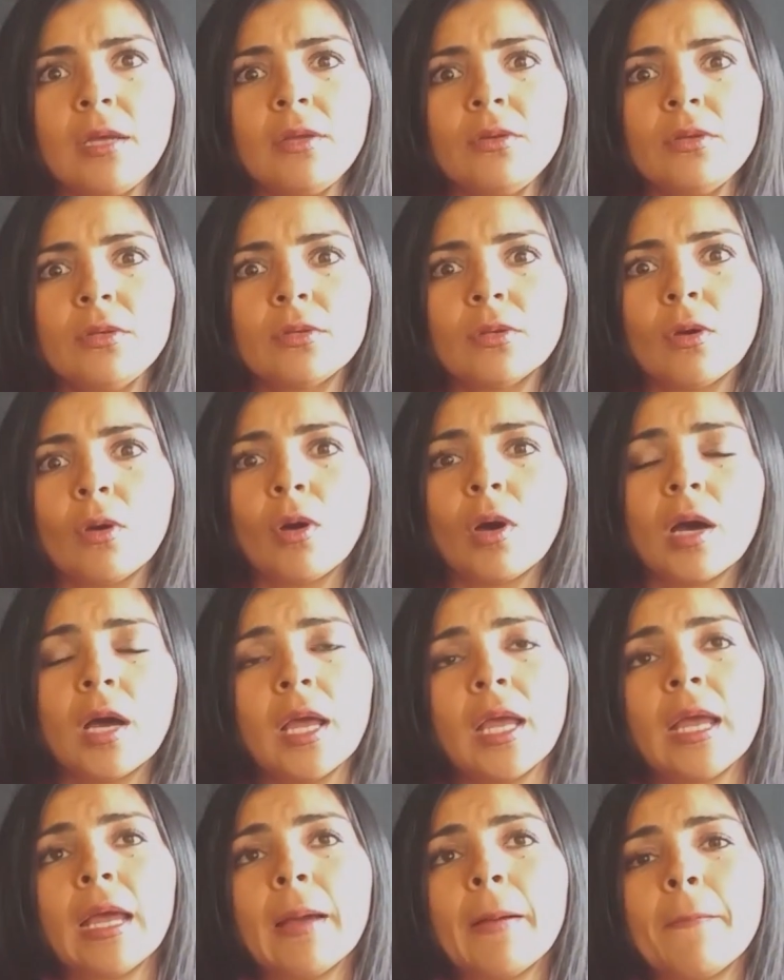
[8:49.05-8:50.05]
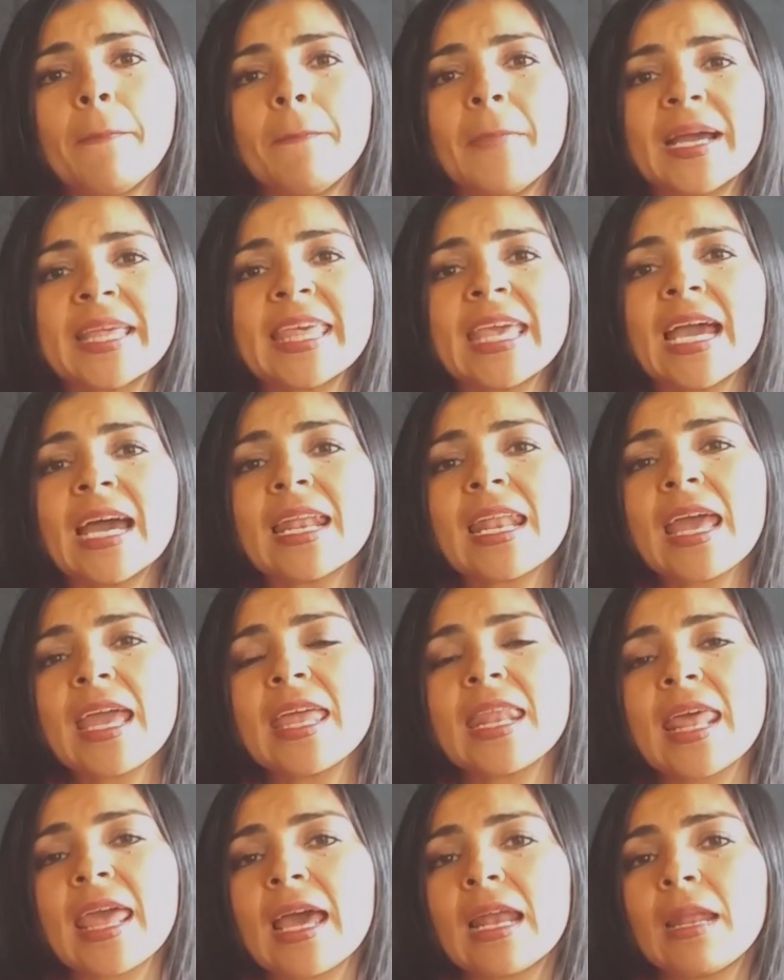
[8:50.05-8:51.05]
I don't know. Mañana
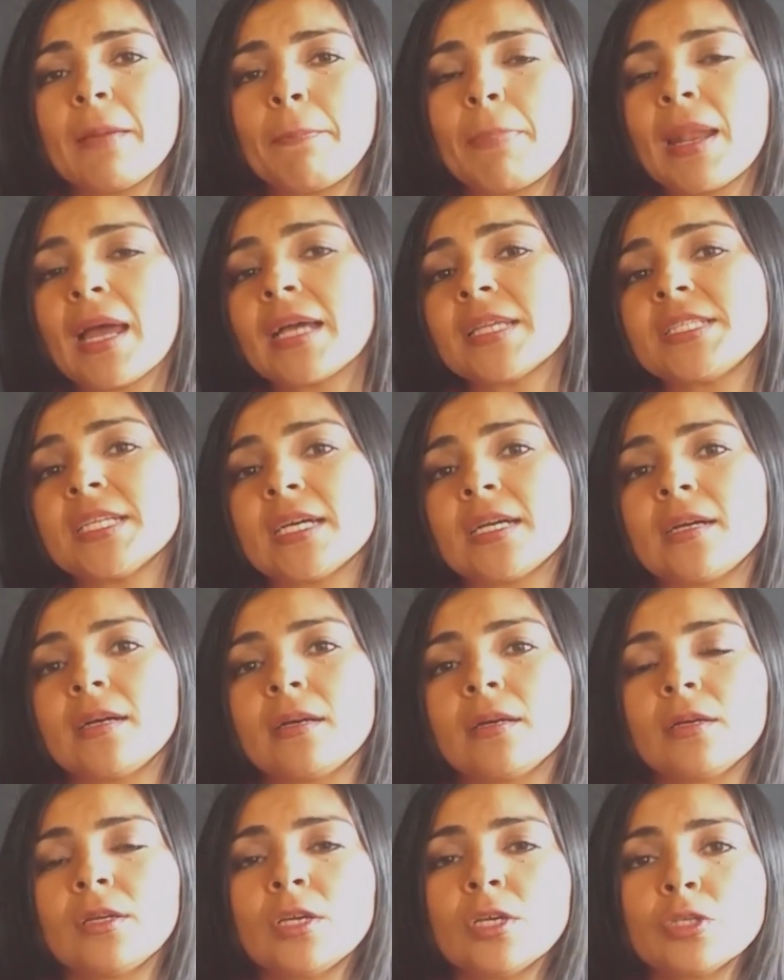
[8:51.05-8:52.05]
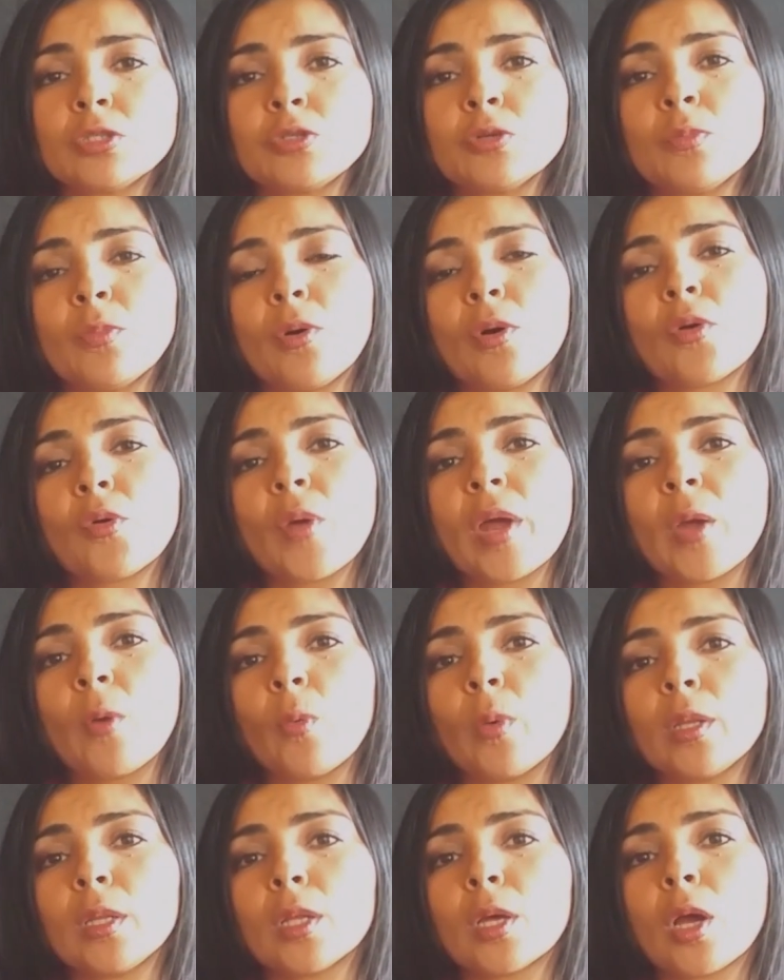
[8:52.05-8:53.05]
iré a la playa. Tomorrow I
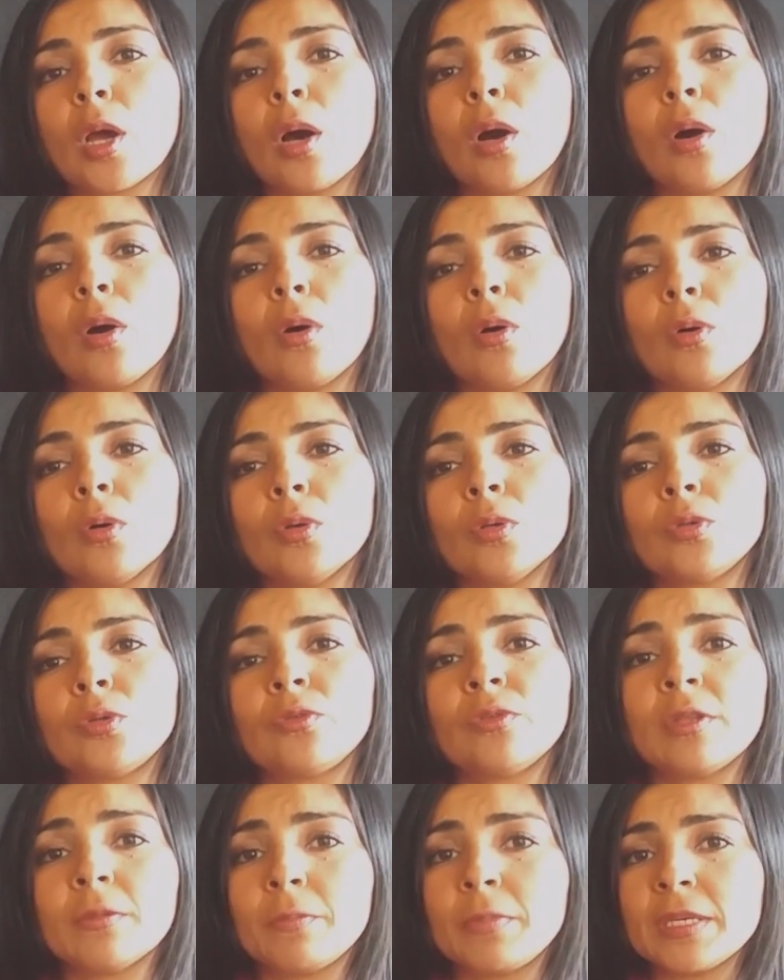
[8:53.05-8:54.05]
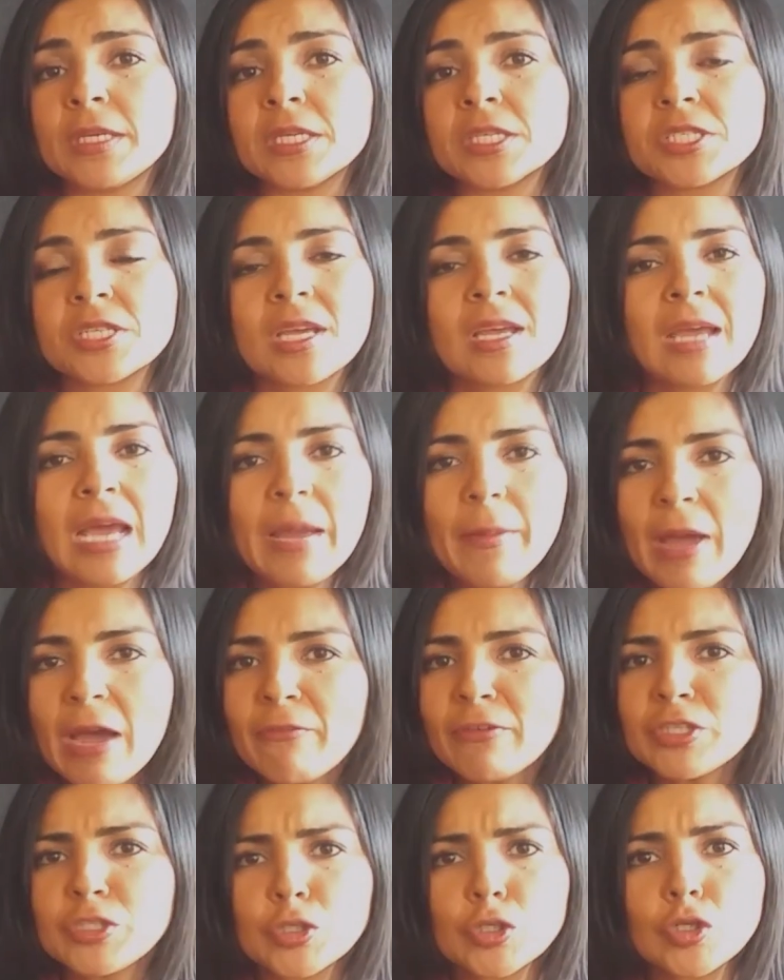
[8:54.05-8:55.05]
will go to the beach.
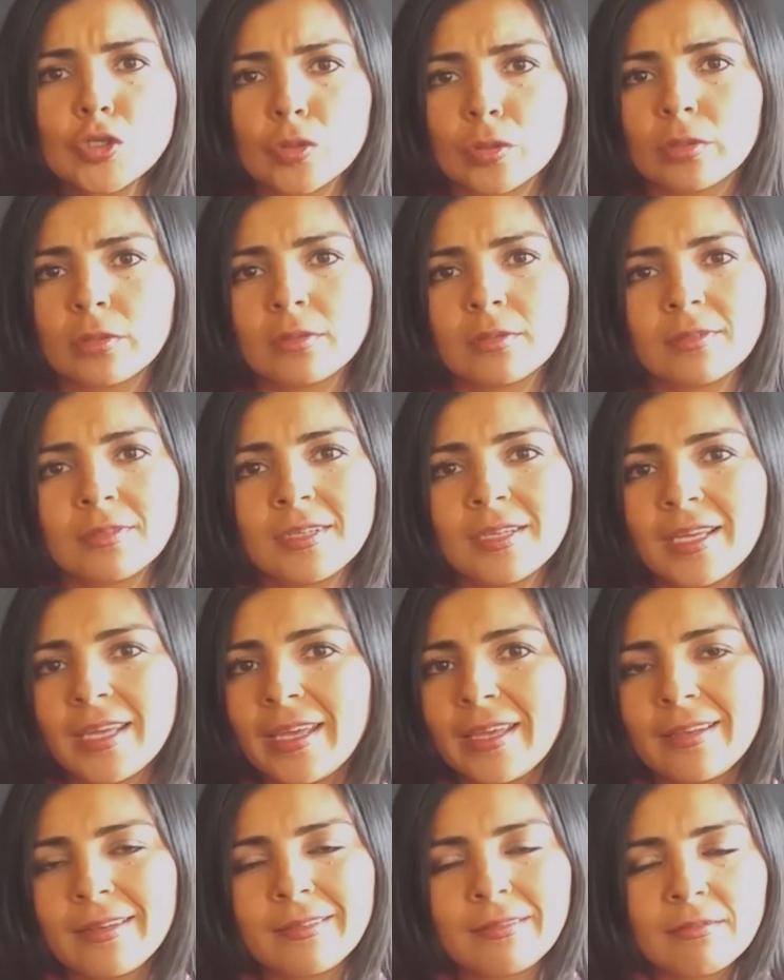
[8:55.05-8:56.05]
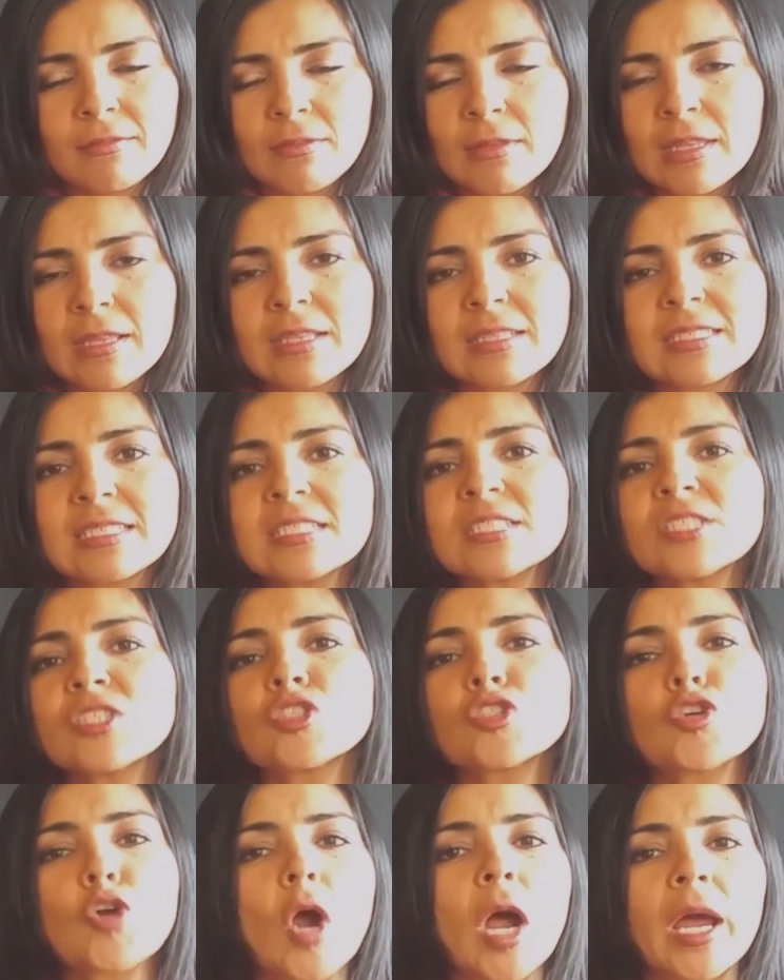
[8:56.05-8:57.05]
Have a journal and
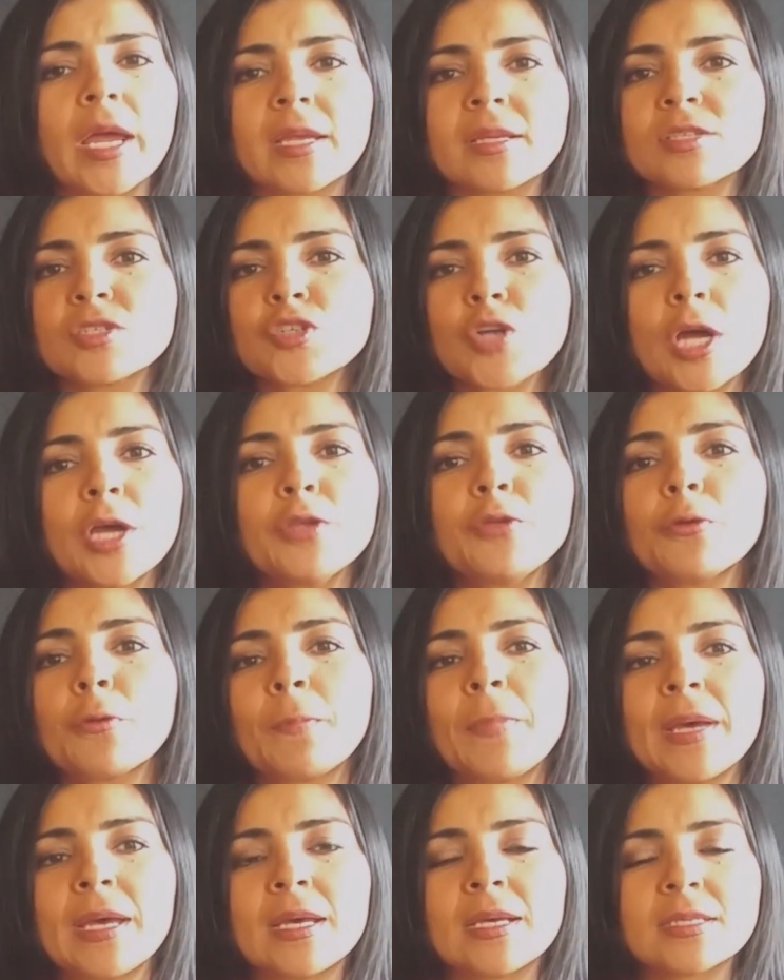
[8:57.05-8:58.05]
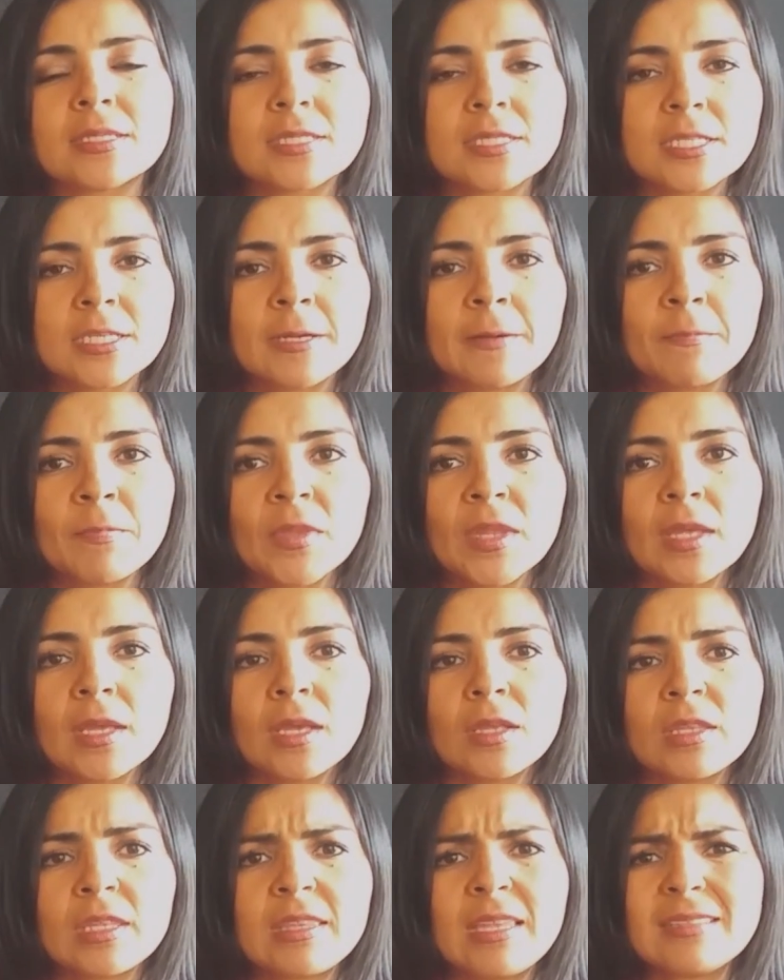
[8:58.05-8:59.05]
just try your best.
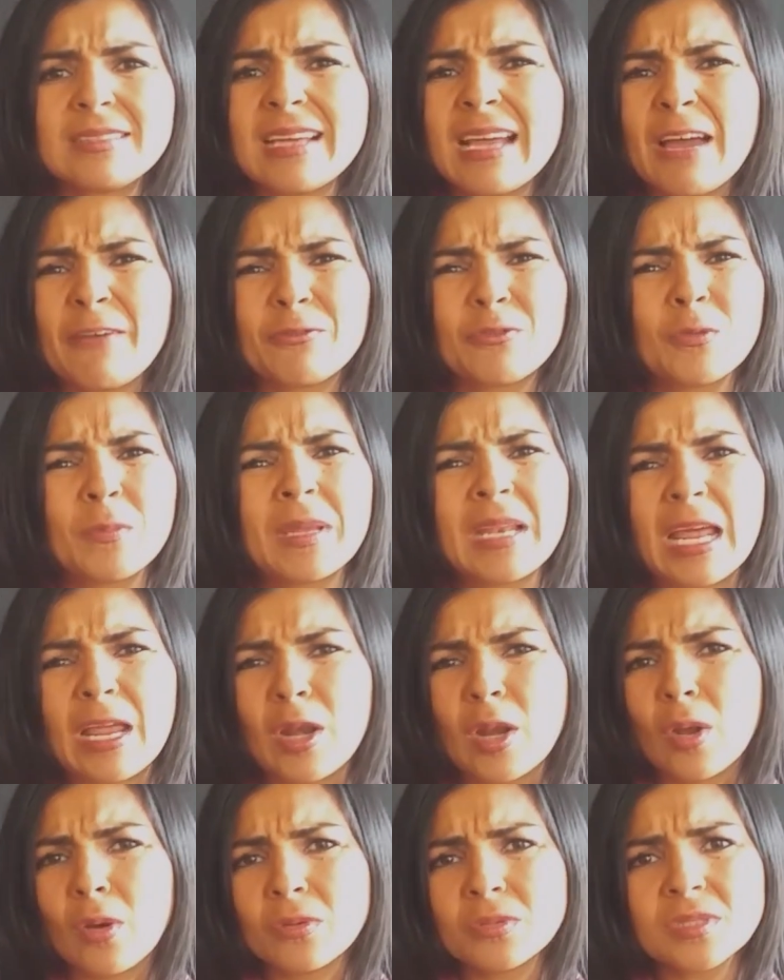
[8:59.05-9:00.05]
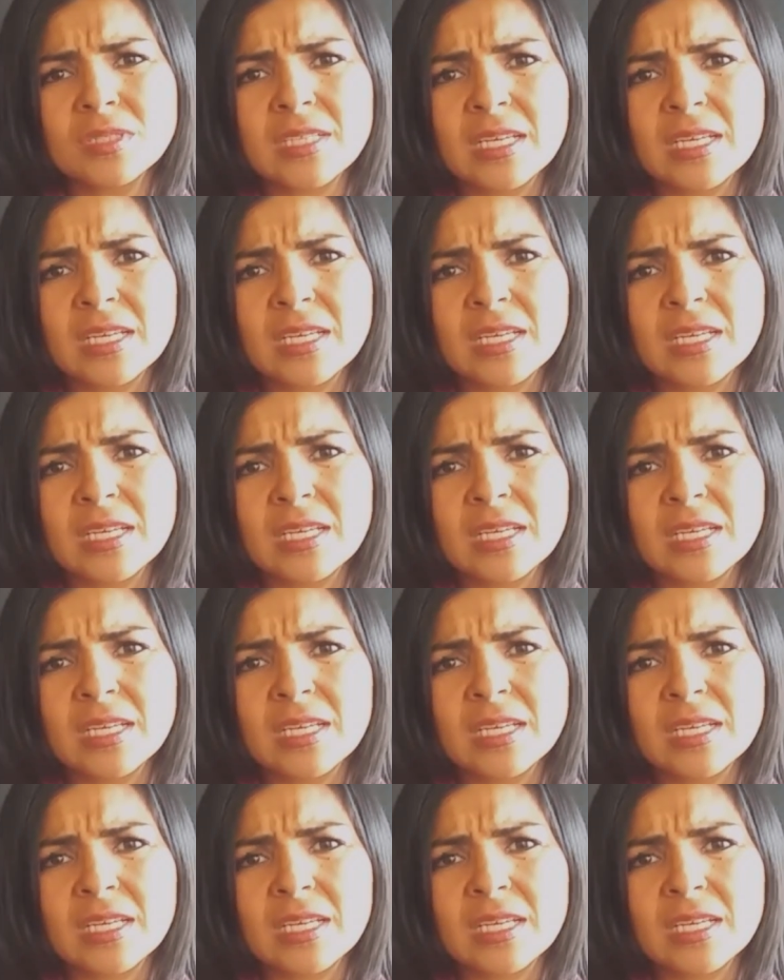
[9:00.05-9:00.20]
It doesn't have to be like long